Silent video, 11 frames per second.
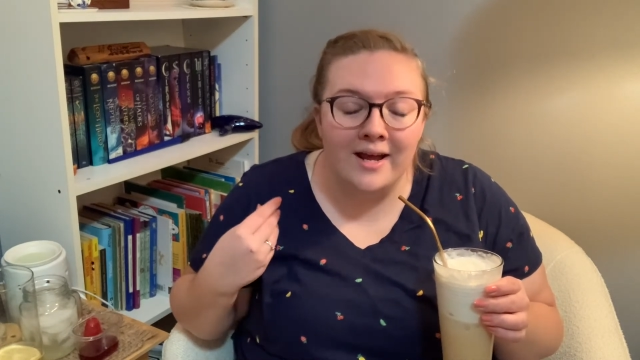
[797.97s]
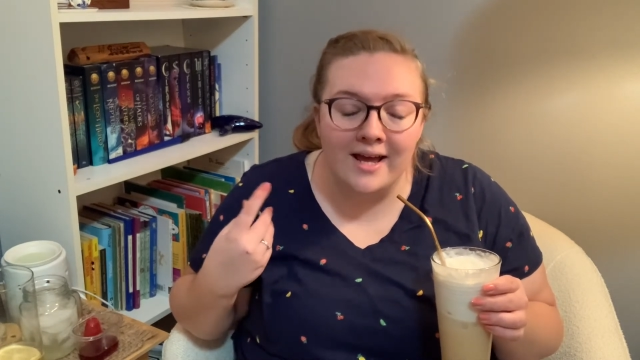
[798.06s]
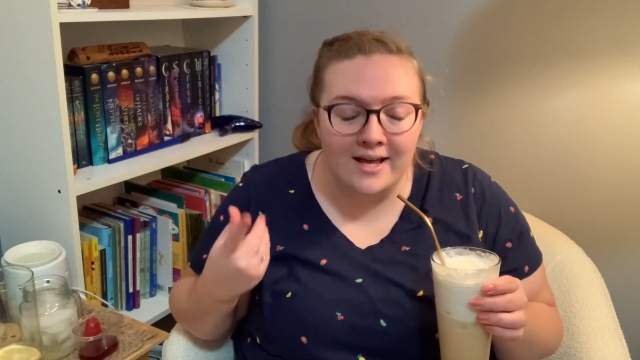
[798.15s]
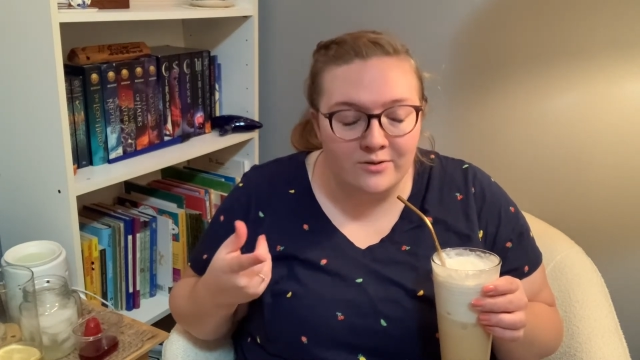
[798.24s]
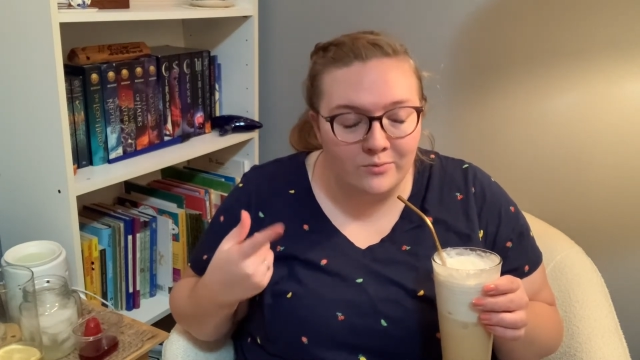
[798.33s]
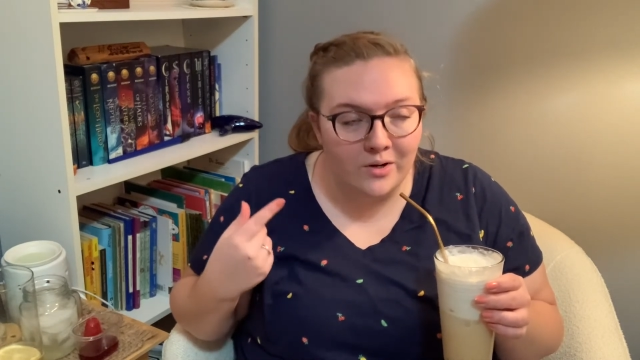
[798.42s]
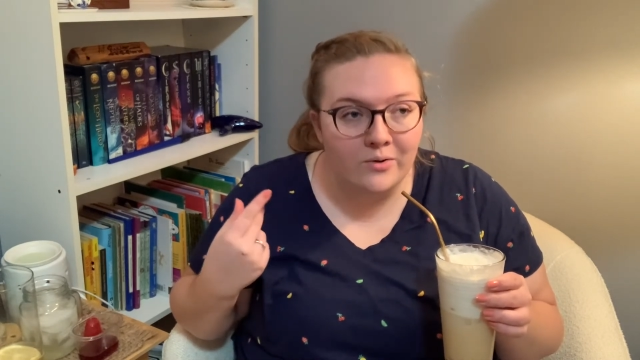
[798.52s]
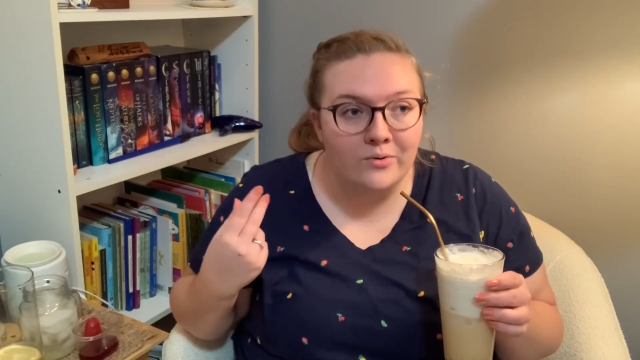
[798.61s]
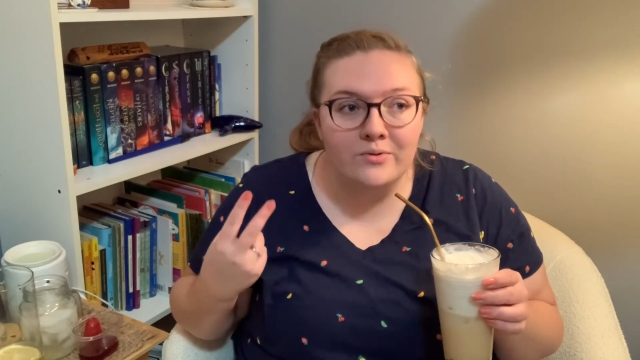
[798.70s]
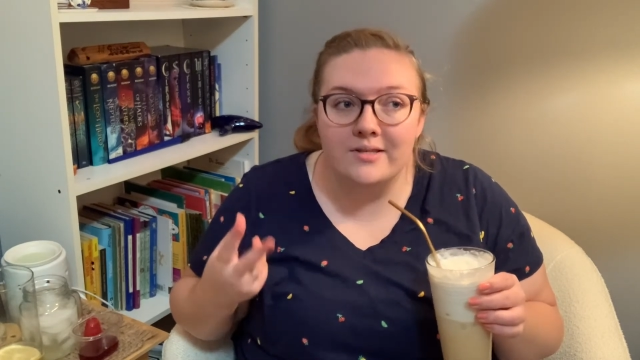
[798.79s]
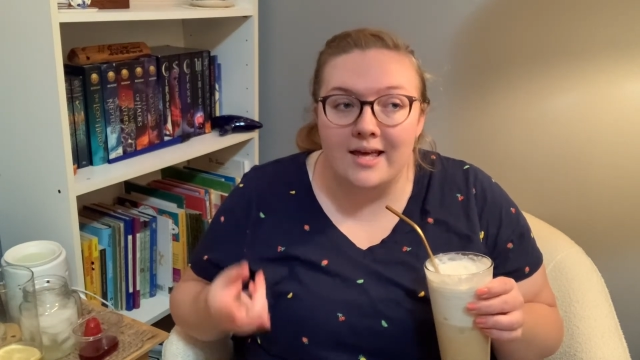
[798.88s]
It has
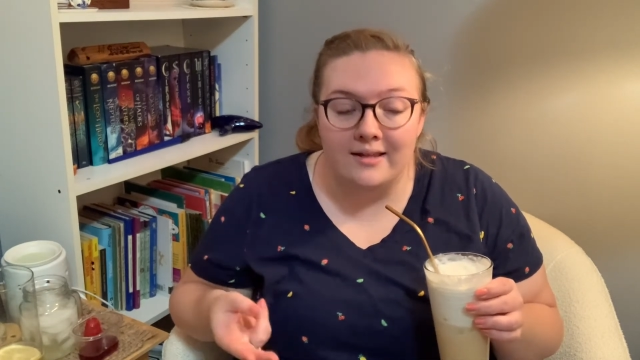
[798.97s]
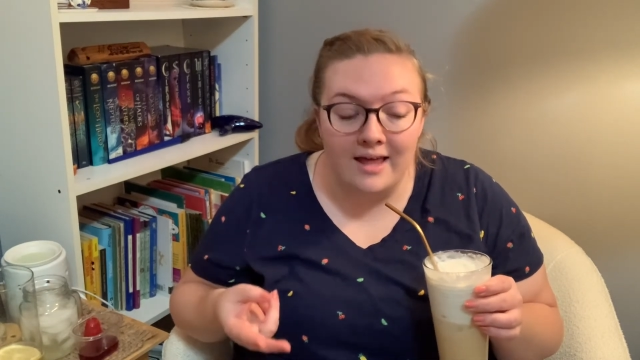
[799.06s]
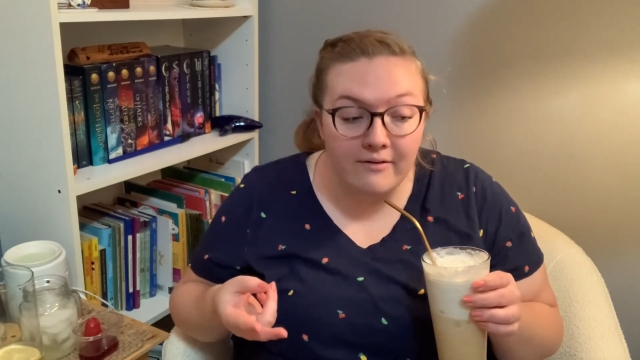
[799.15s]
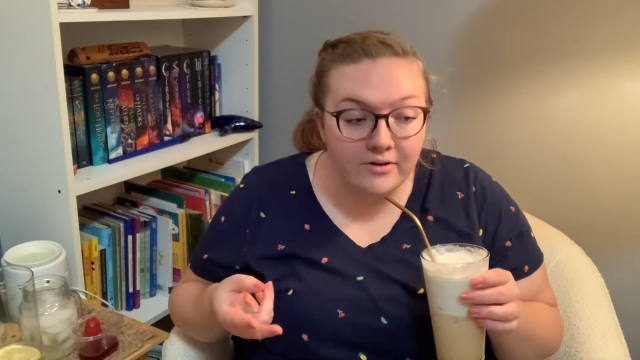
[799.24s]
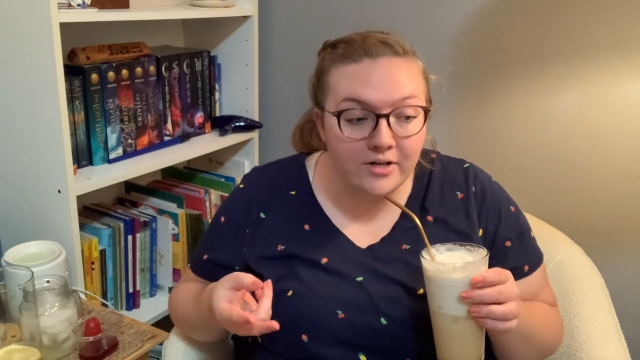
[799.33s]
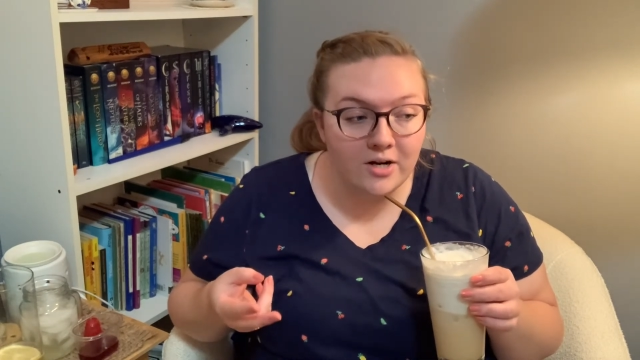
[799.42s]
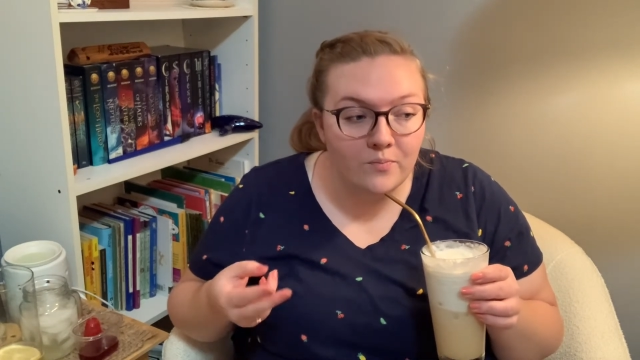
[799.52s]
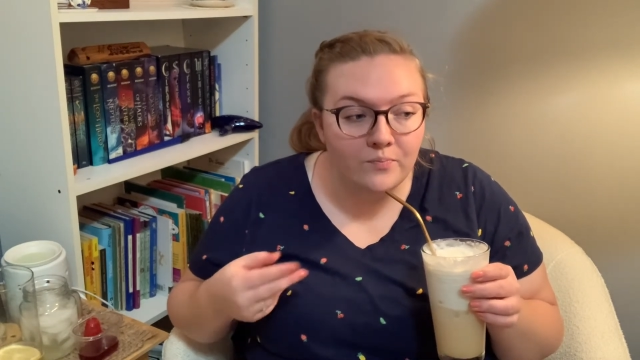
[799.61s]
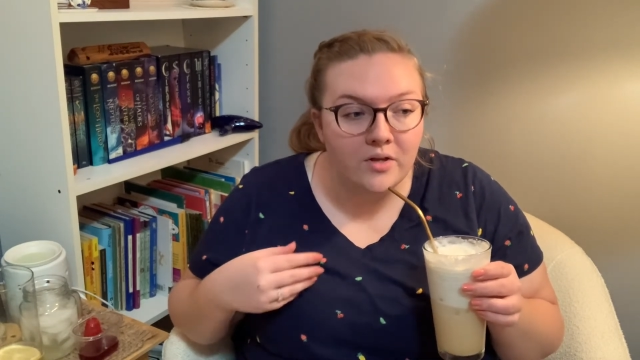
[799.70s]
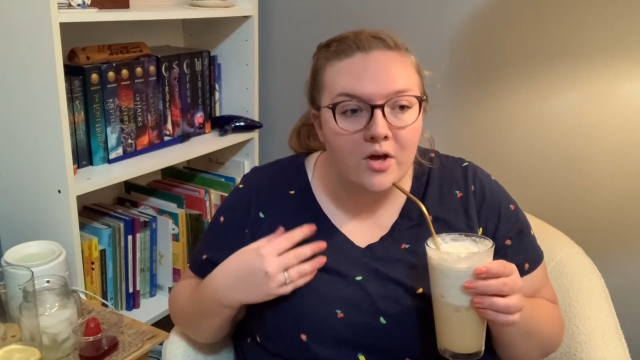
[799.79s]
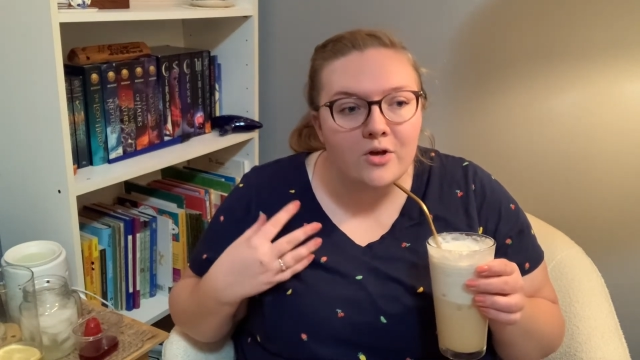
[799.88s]
rose and lavender,
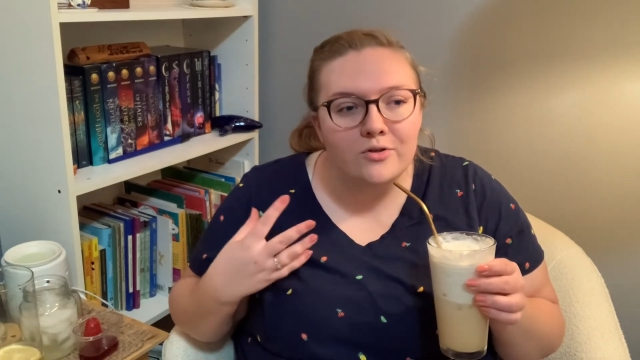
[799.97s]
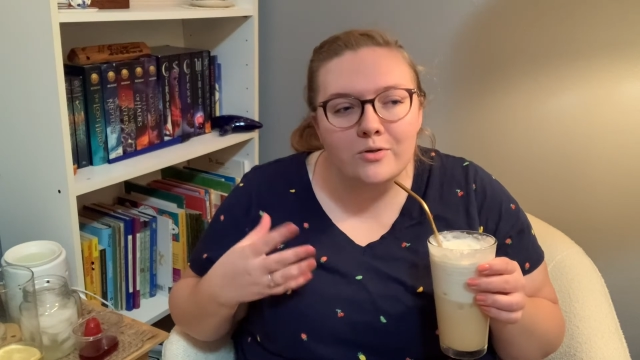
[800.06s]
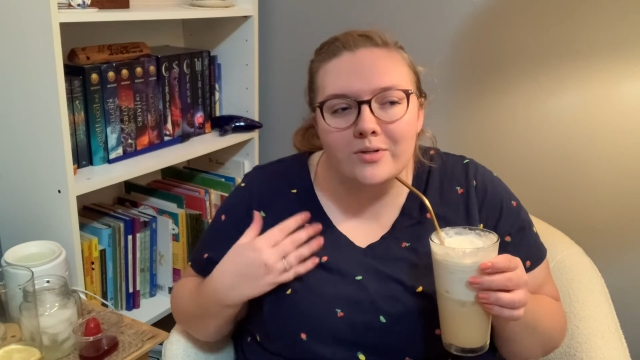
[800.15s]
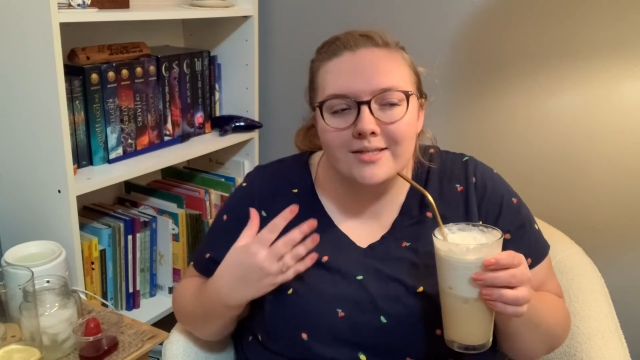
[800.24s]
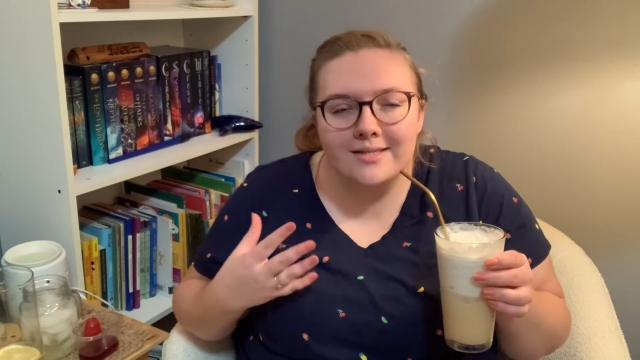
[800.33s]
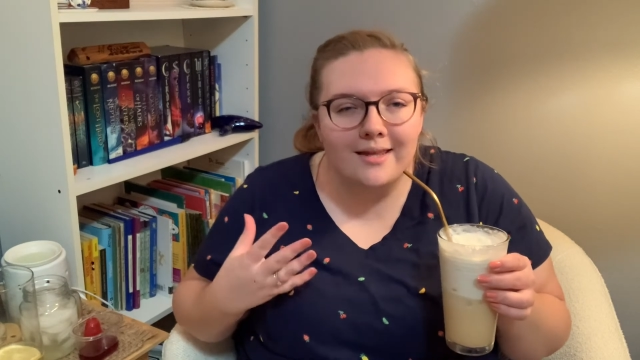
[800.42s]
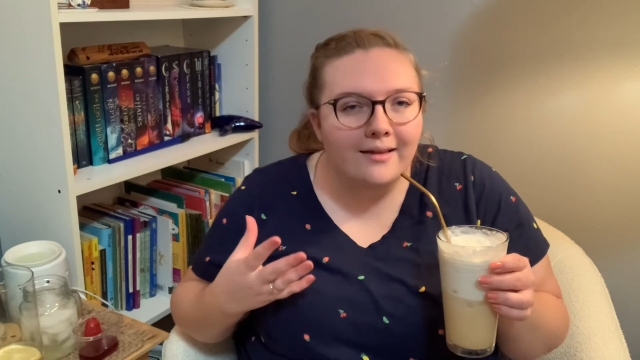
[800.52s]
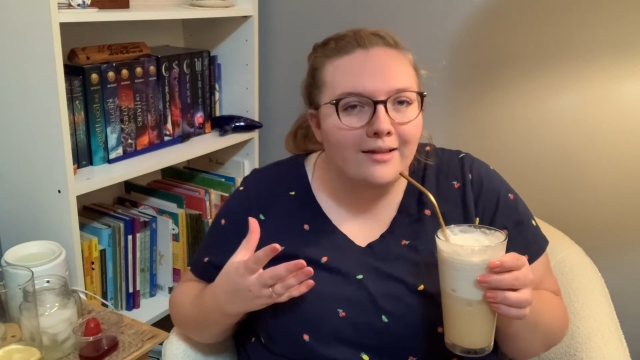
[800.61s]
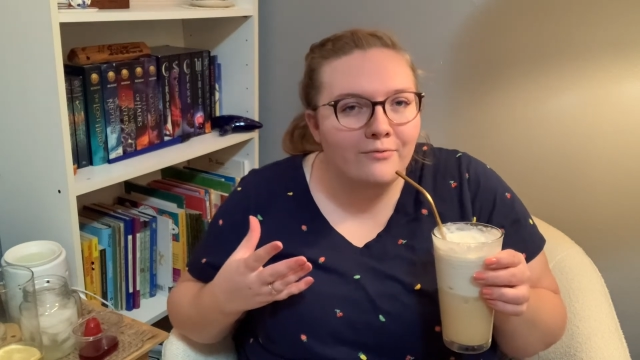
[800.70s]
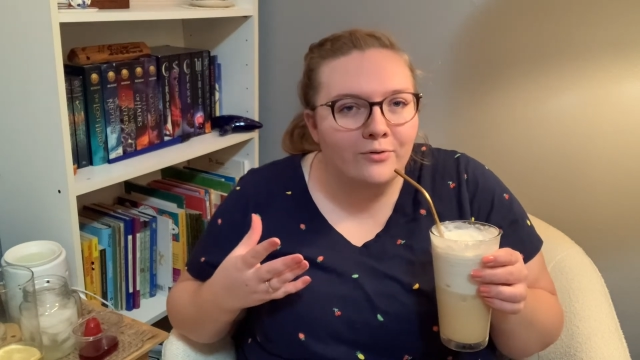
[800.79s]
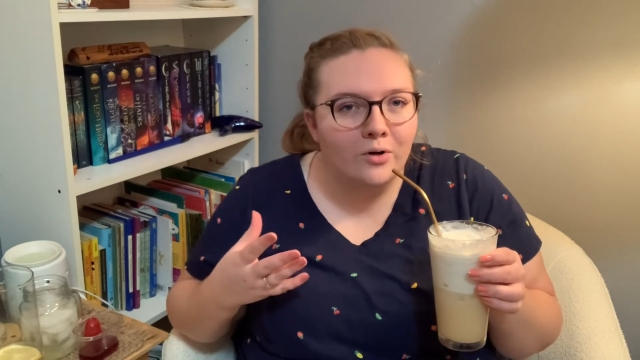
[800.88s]
so it's
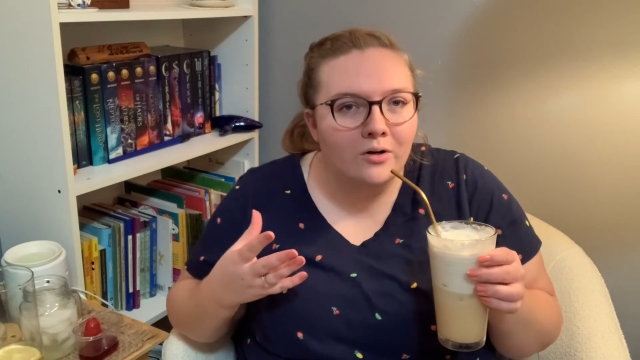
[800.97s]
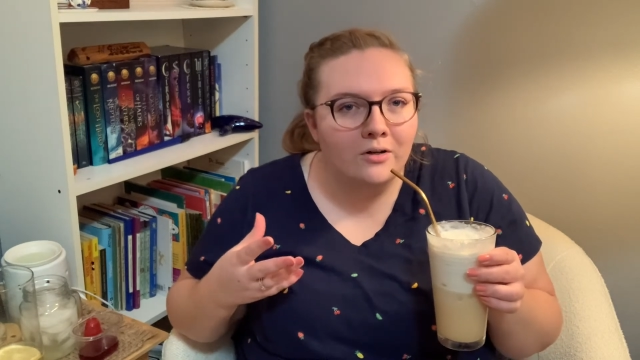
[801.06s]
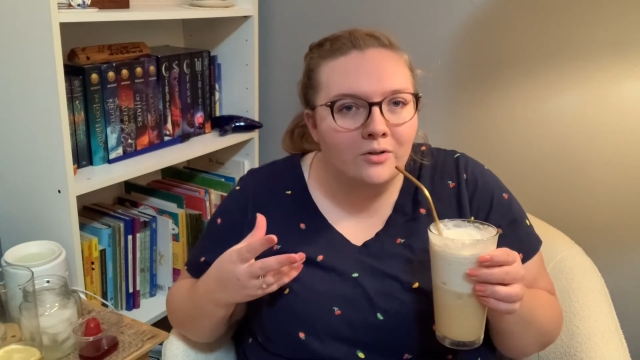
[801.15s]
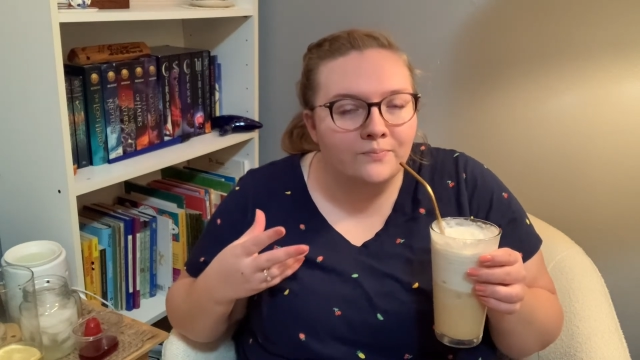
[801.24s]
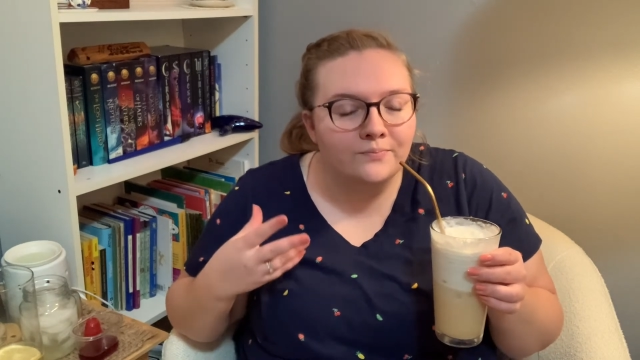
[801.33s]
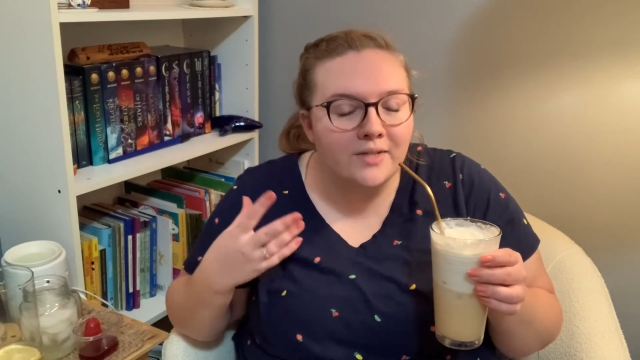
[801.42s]
slightly floral,